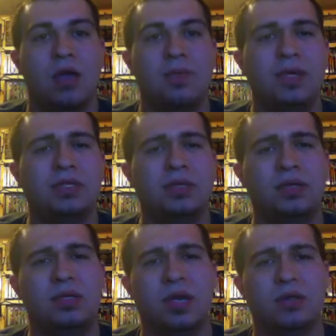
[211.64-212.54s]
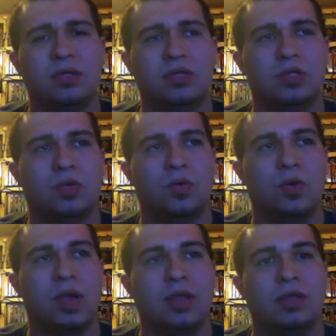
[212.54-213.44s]
He basically tells a
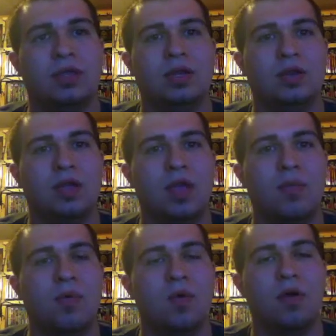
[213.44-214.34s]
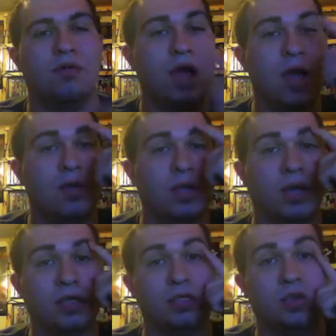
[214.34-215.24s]
story at the dinner table of how he
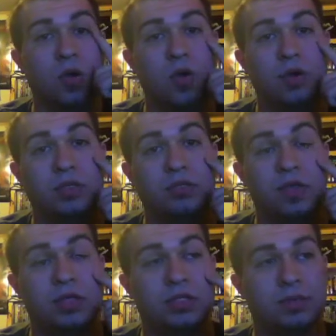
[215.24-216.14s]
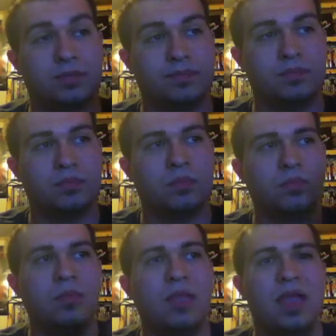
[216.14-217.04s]
got a scar on his face.
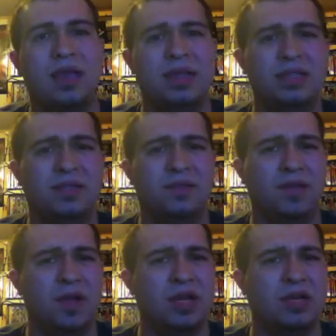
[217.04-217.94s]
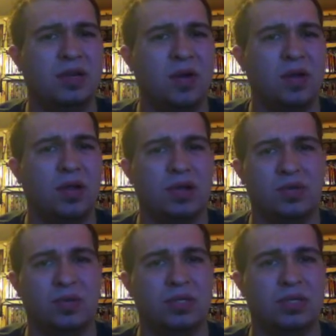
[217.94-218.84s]
And it's a very dark and
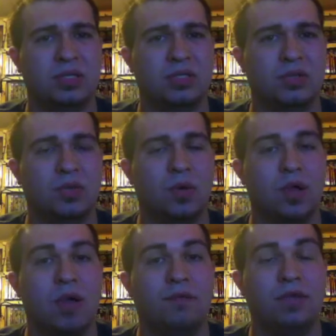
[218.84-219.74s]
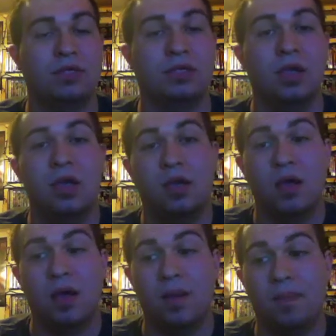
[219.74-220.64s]
twisted story of his,
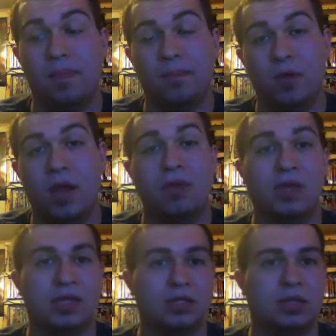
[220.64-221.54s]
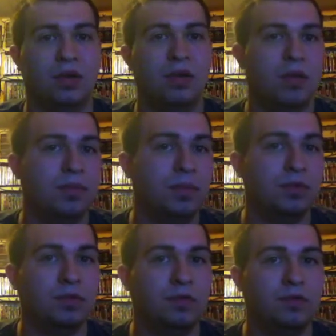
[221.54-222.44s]
um, what I would consider
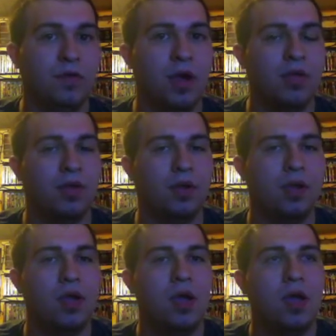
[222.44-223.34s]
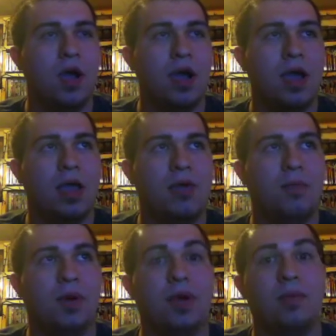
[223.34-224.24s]
abusive father, uh,
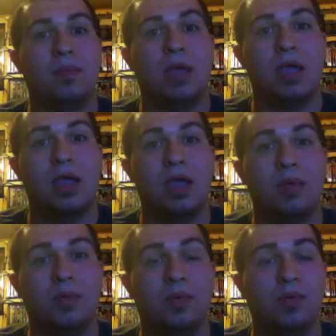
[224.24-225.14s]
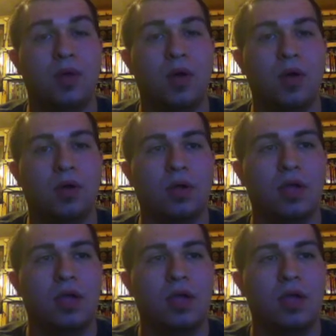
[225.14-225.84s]
bought him a bulldog,